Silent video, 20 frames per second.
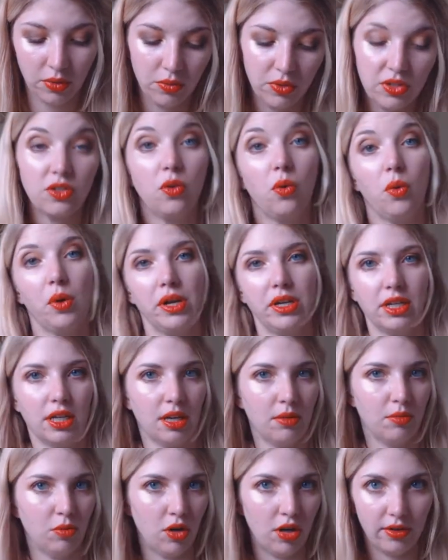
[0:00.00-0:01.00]
It was going
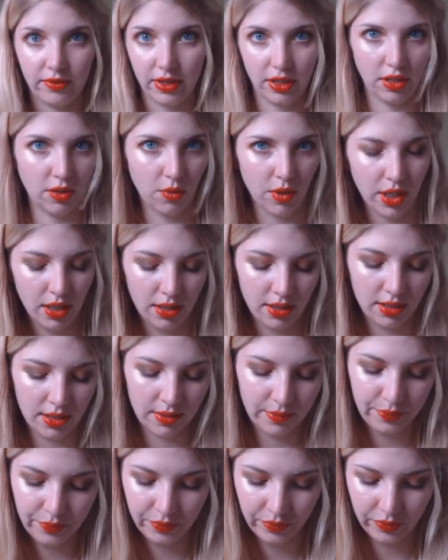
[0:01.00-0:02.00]
to come off
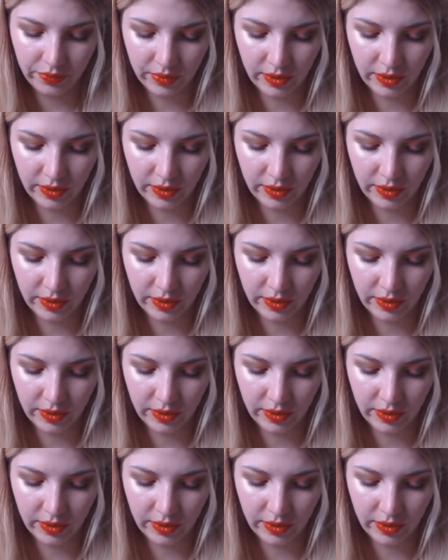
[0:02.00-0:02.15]
anyways.